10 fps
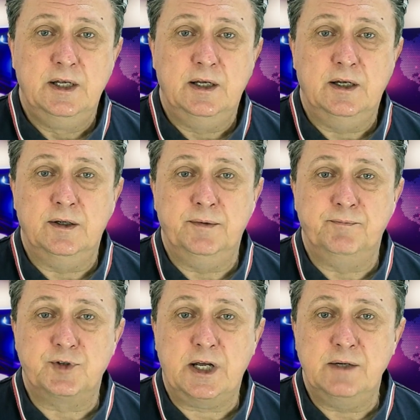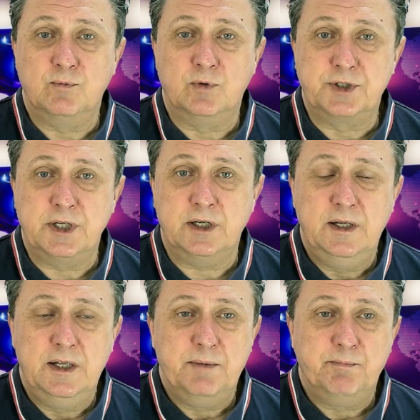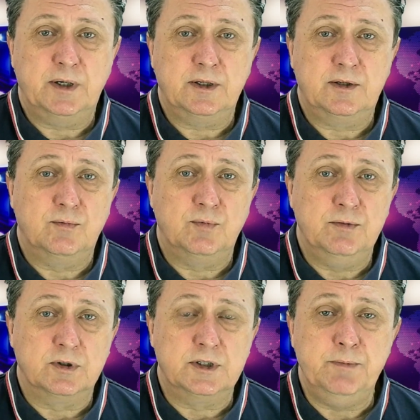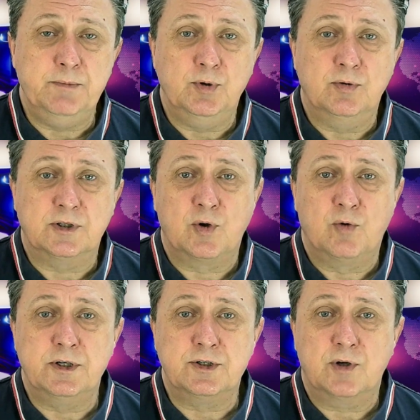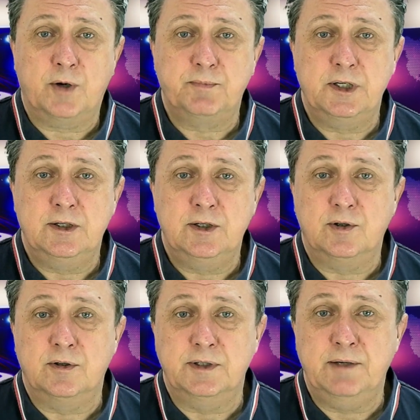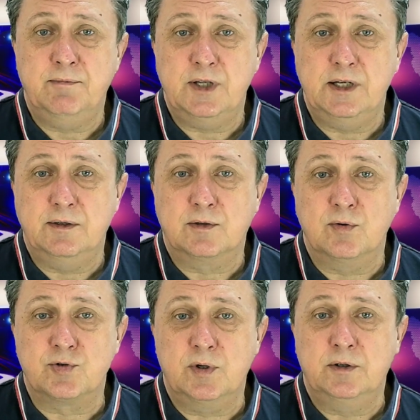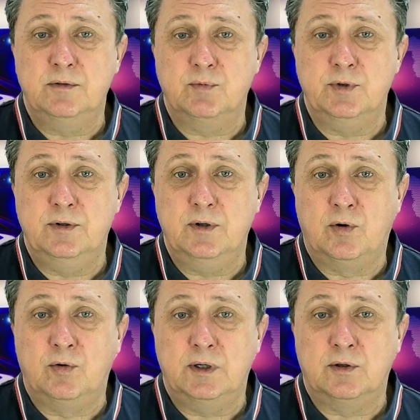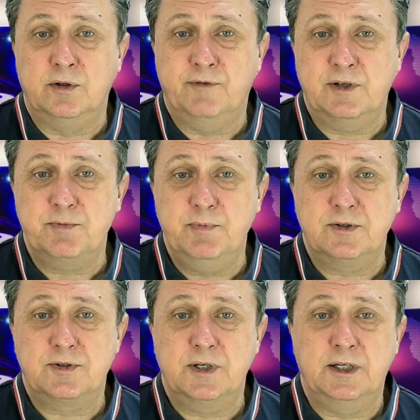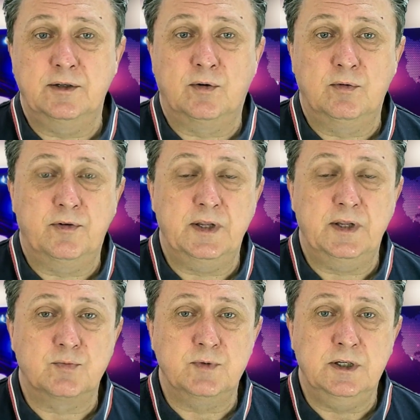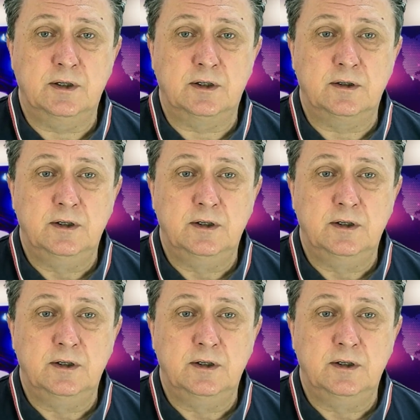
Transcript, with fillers: Time will tell, but we will keep you, as always, updated on everything that goes on with all our investments and all the things we are